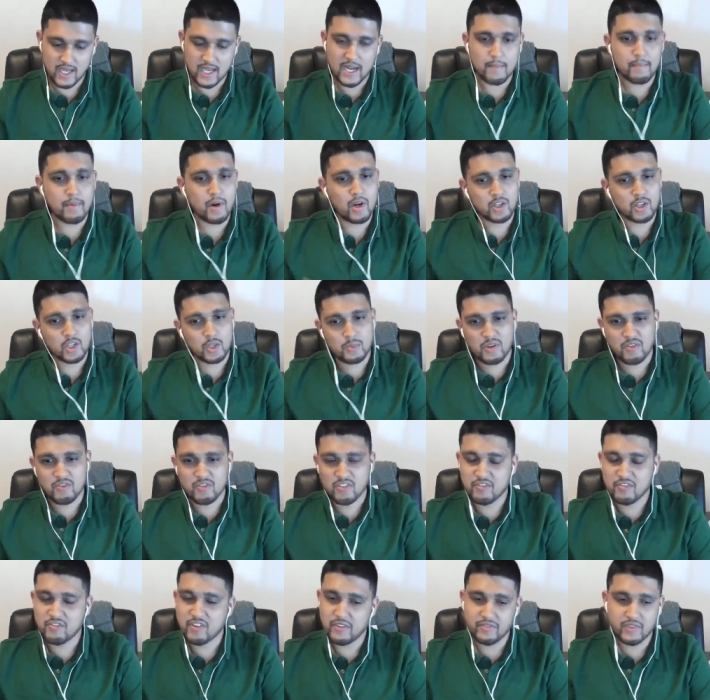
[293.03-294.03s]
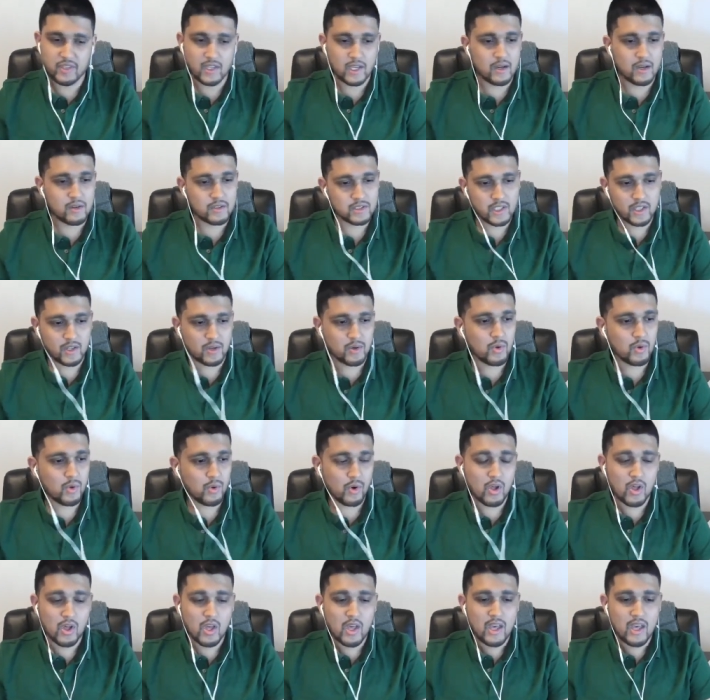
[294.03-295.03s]
And I bought the book for fifty dollars. I was like,
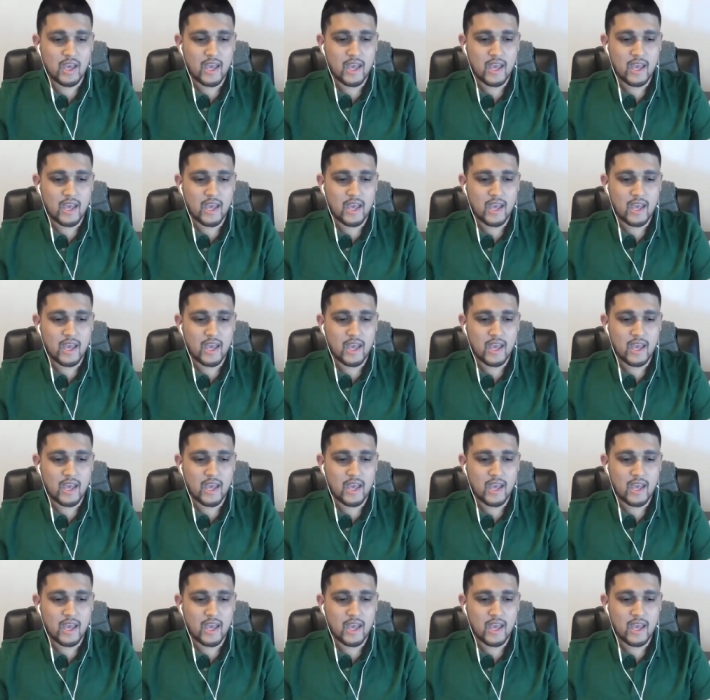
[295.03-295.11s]
cool.